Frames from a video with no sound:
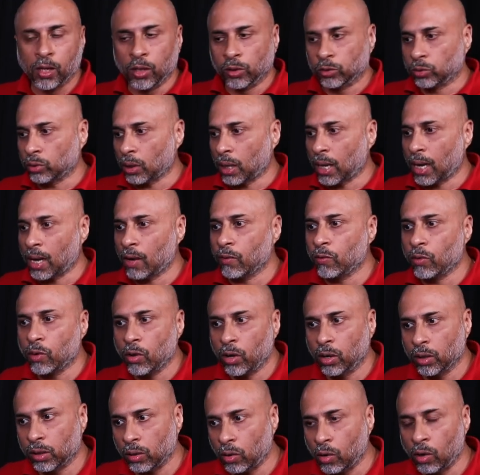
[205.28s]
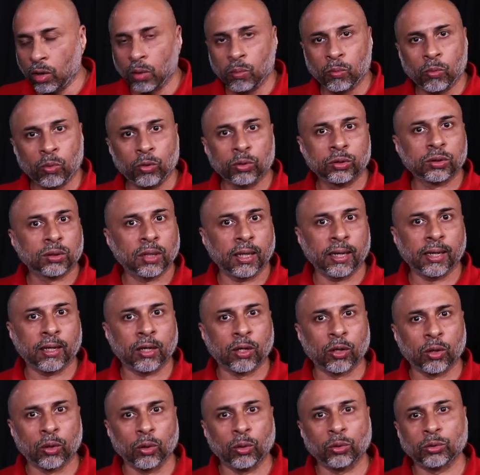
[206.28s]
So I have got almost
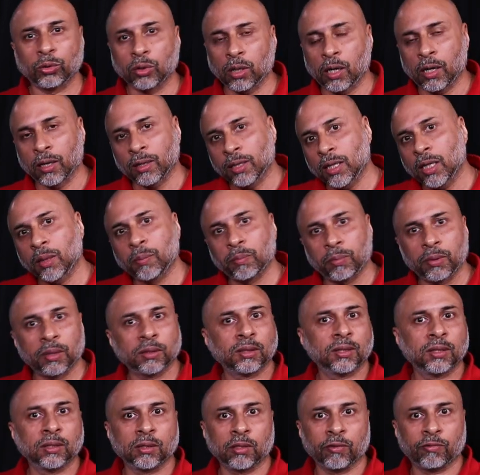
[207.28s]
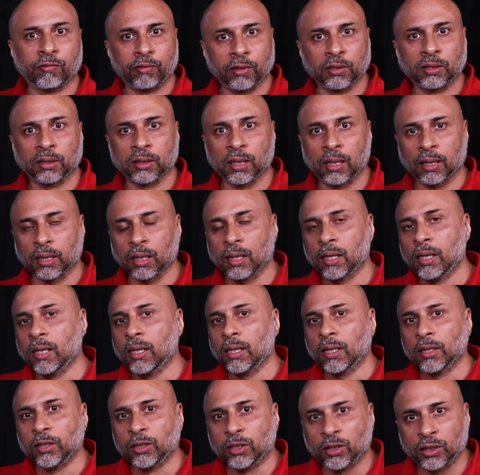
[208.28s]
like close to 100% of result,
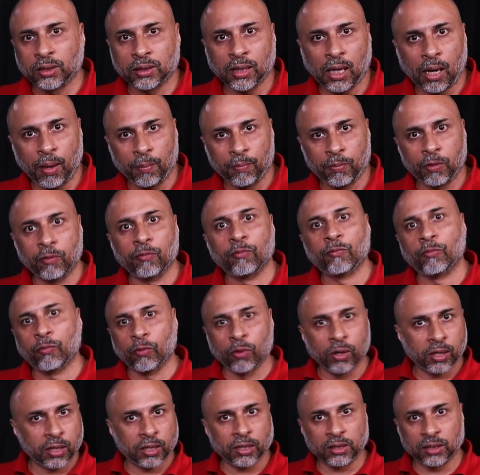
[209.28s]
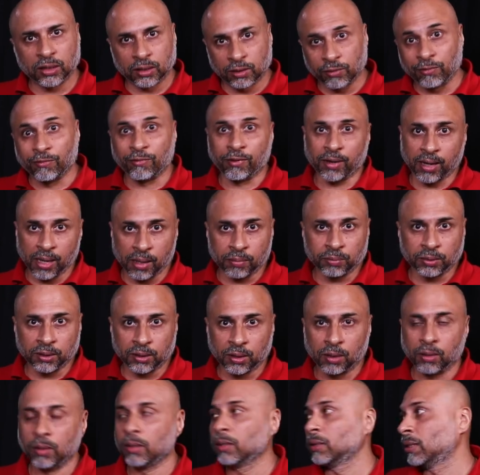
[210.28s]
sharp focused
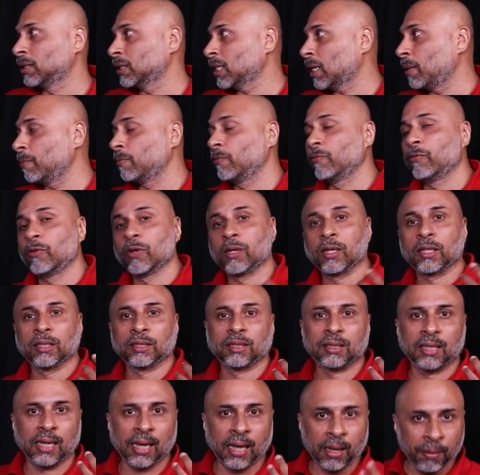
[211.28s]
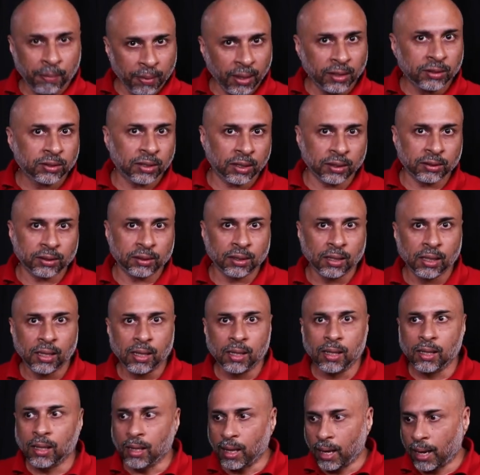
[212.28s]
frames, sharp focused images,
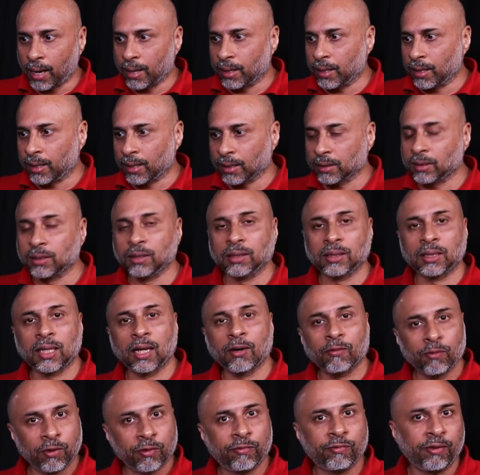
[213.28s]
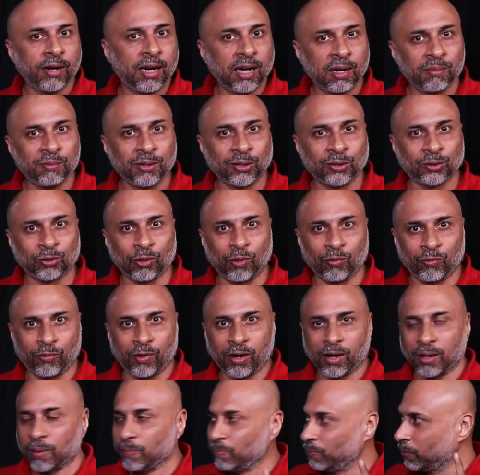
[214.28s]
and it has never failed me so
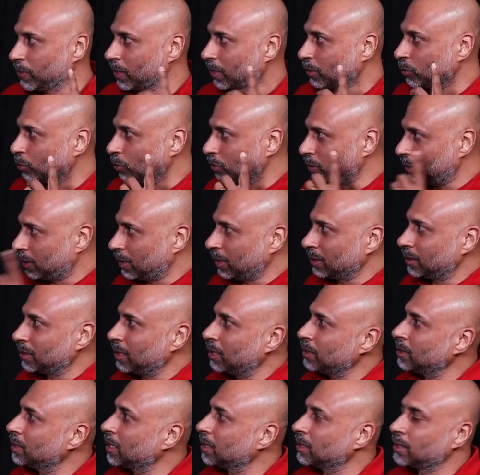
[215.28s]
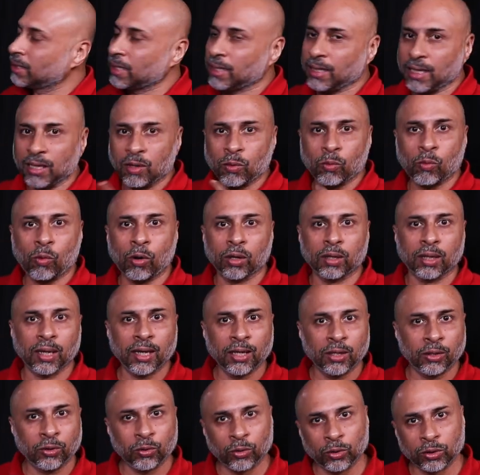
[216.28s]
far. So this is the setting what I
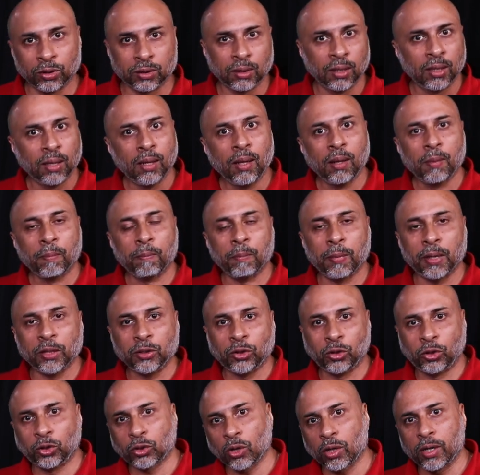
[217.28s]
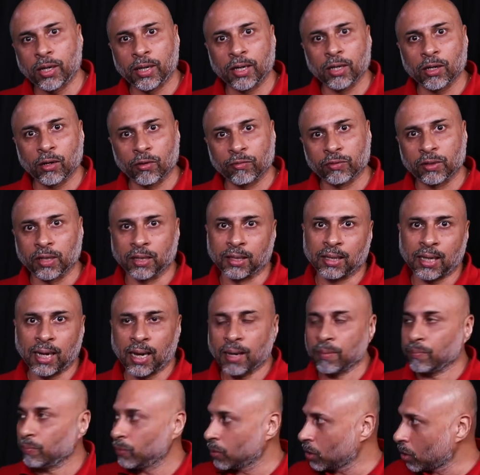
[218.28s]
use majority of the
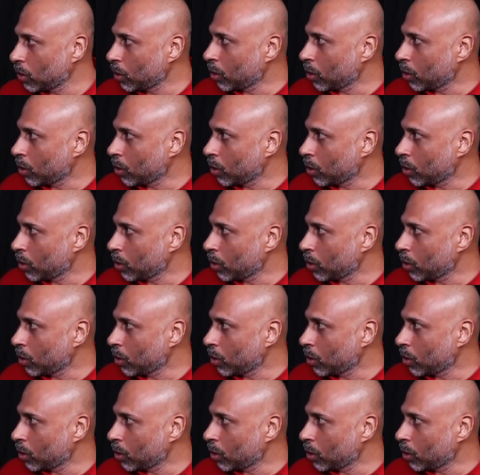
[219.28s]
time.